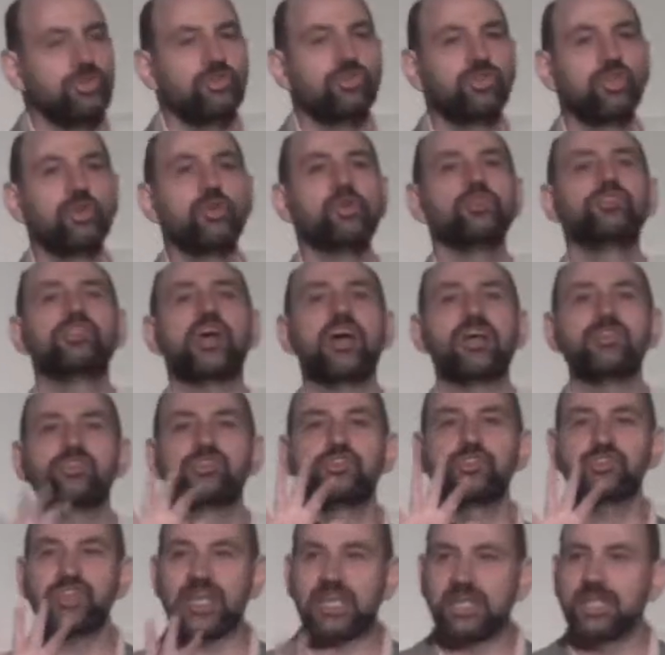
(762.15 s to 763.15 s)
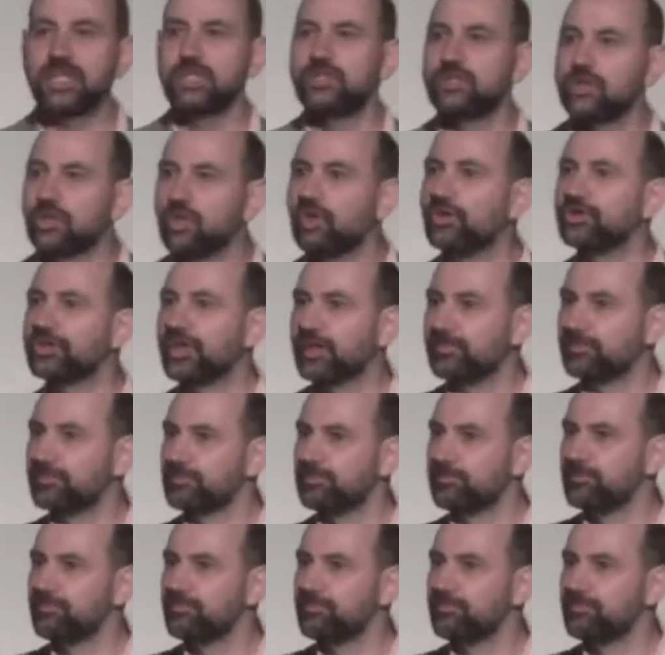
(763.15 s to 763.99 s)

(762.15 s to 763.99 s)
and tools are second order.